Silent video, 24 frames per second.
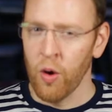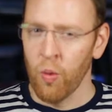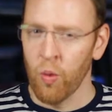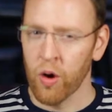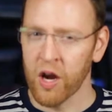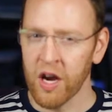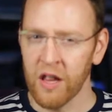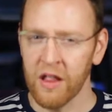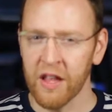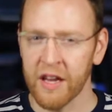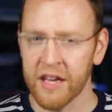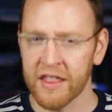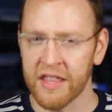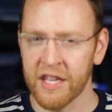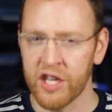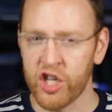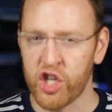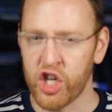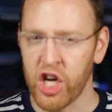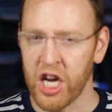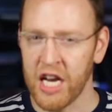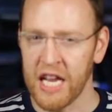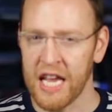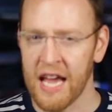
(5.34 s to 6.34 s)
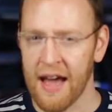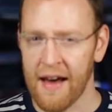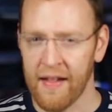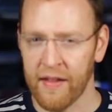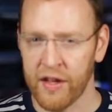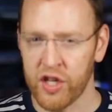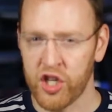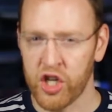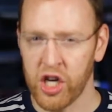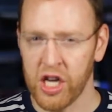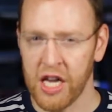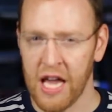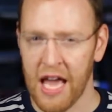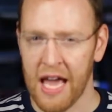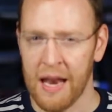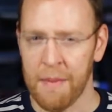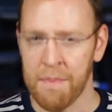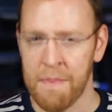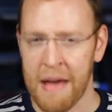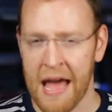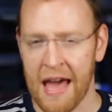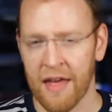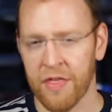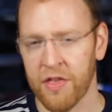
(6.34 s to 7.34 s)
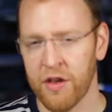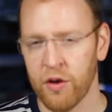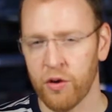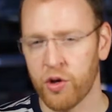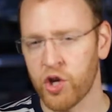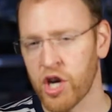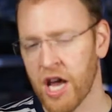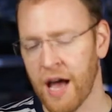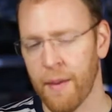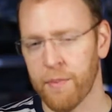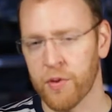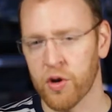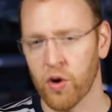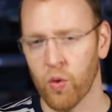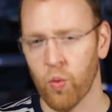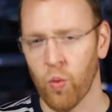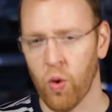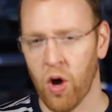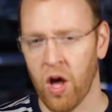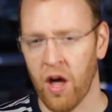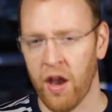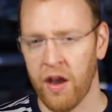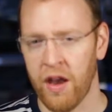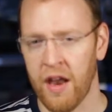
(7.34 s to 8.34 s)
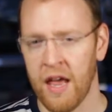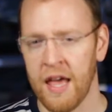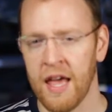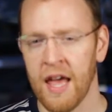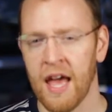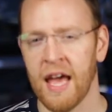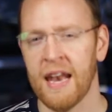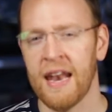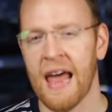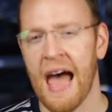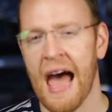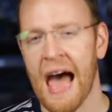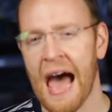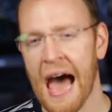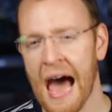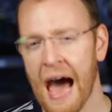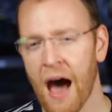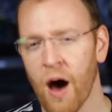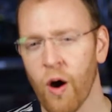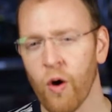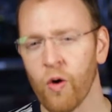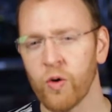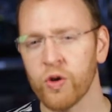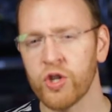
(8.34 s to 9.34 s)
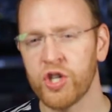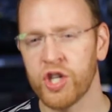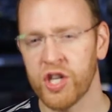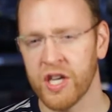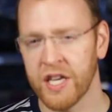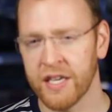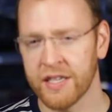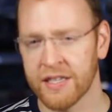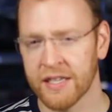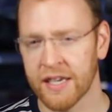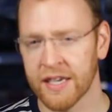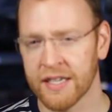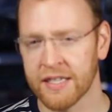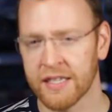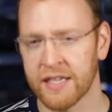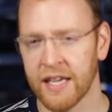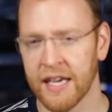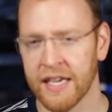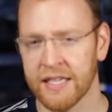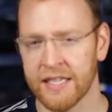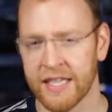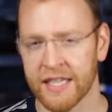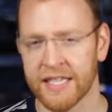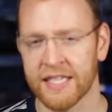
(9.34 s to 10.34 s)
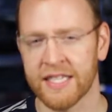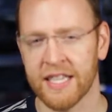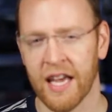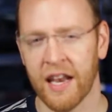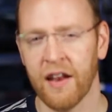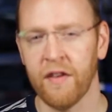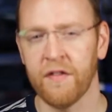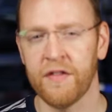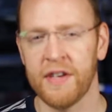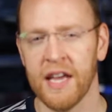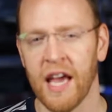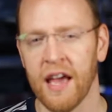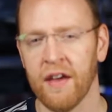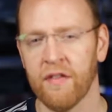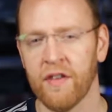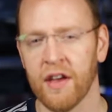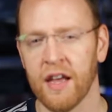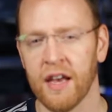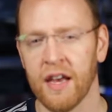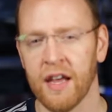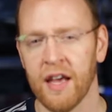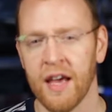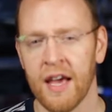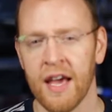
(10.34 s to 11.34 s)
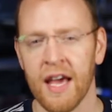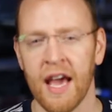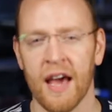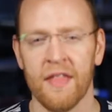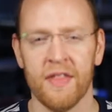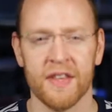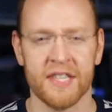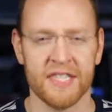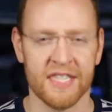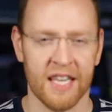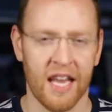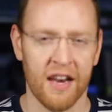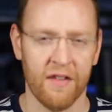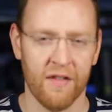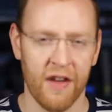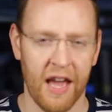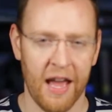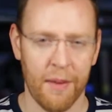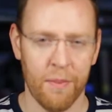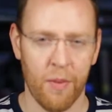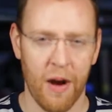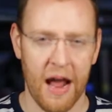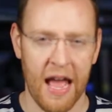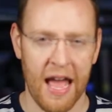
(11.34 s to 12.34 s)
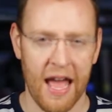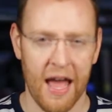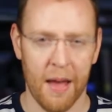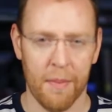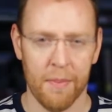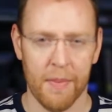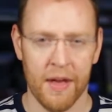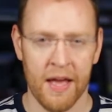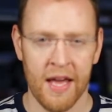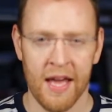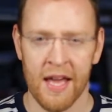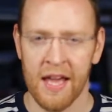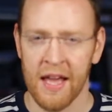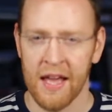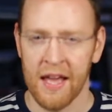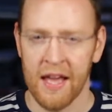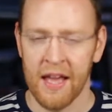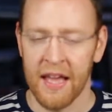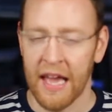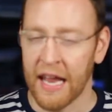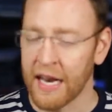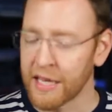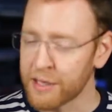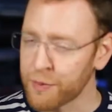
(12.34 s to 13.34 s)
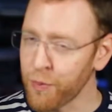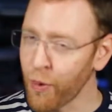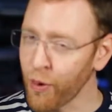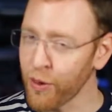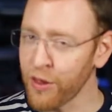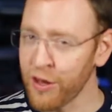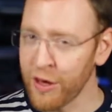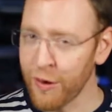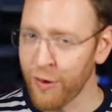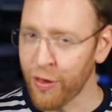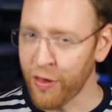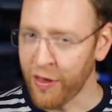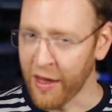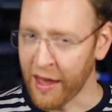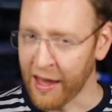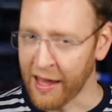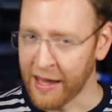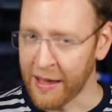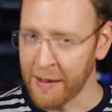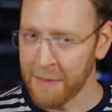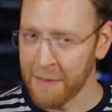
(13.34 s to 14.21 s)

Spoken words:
we're going to look at the genealogy in Matthew chapter 1 and how Jesus is the son of David and the son of Abraham. And it's more than you think.